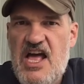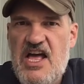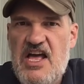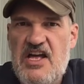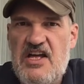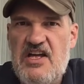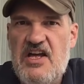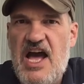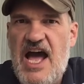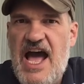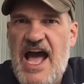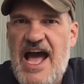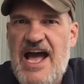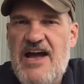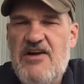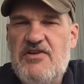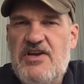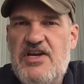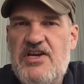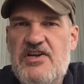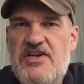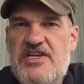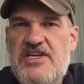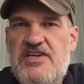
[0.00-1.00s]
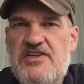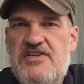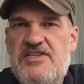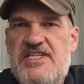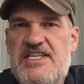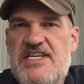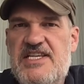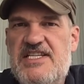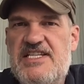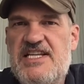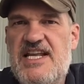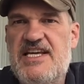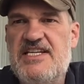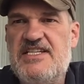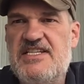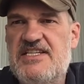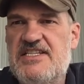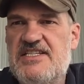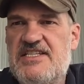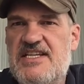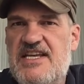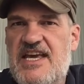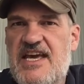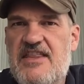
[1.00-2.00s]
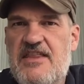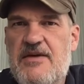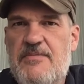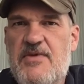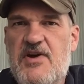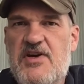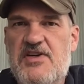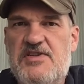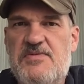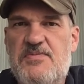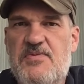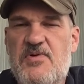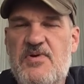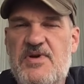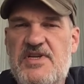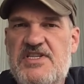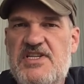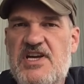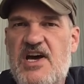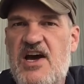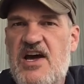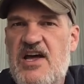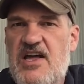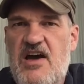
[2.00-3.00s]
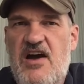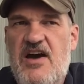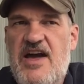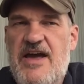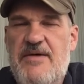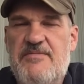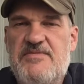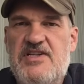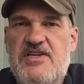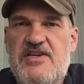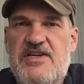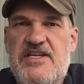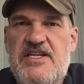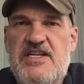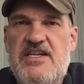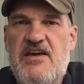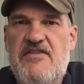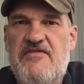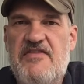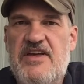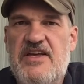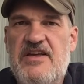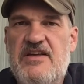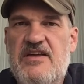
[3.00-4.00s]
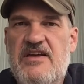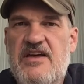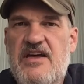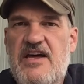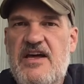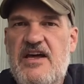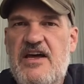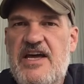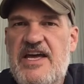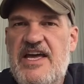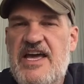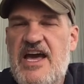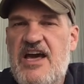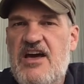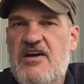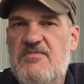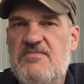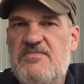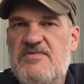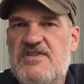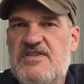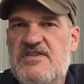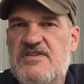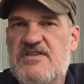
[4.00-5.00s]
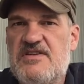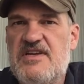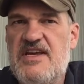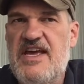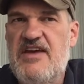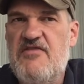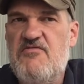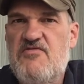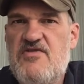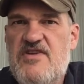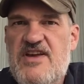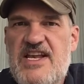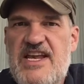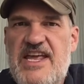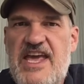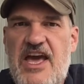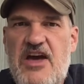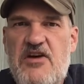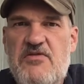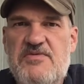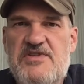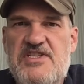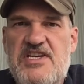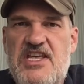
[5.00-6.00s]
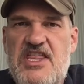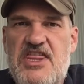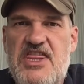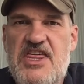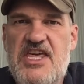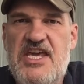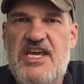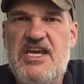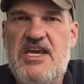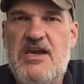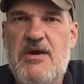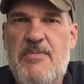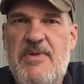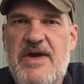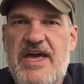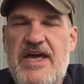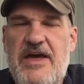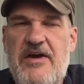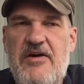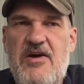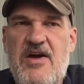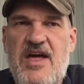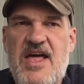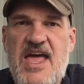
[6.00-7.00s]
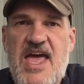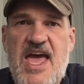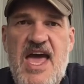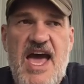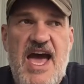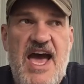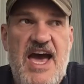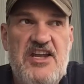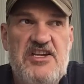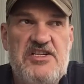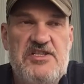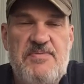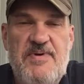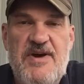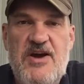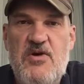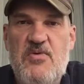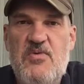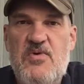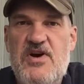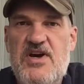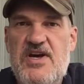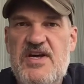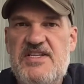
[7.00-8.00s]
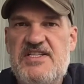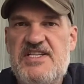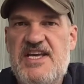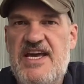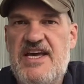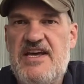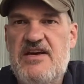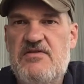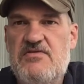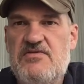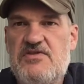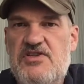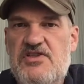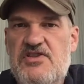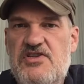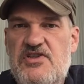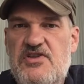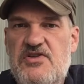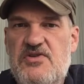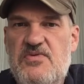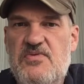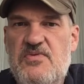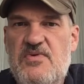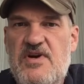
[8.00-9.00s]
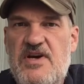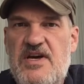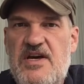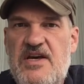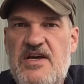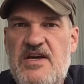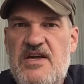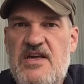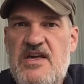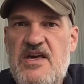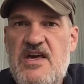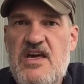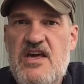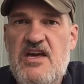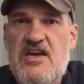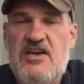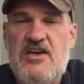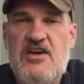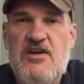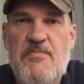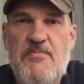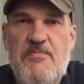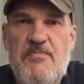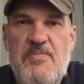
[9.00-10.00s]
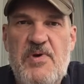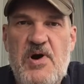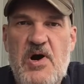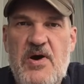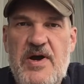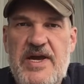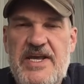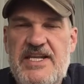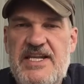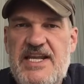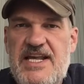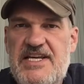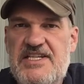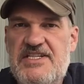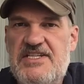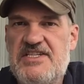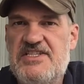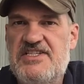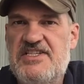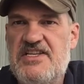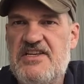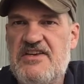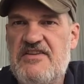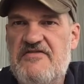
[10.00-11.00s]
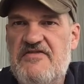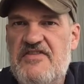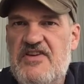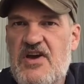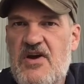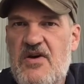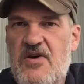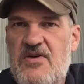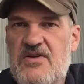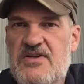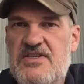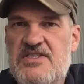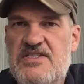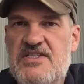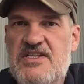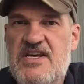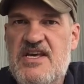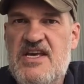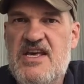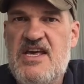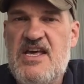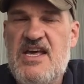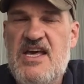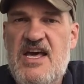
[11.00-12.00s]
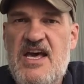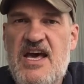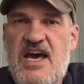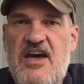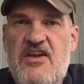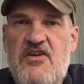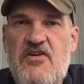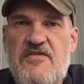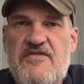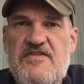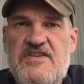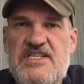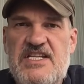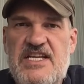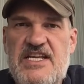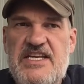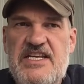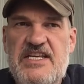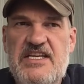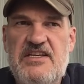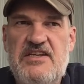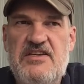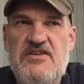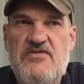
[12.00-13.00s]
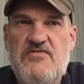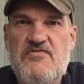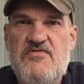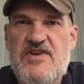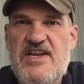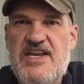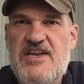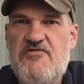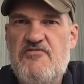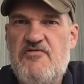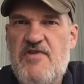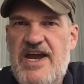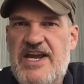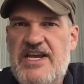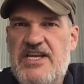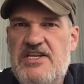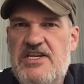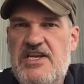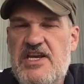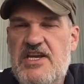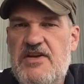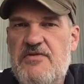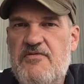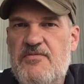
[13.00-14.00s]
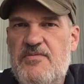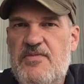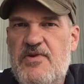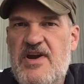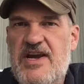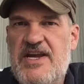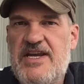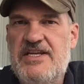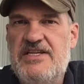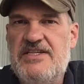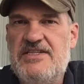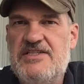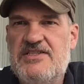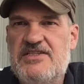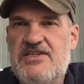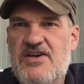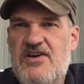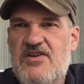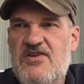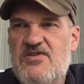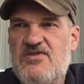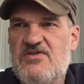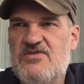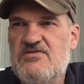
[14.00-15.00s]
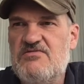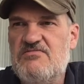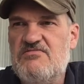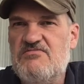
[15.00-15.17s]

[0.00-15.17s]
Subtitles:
how can I use these letters to get the most points? I absolutely love it. It really helps you think about how to spell words, how to combine letters that you've got, and obviously you're really racking your brains on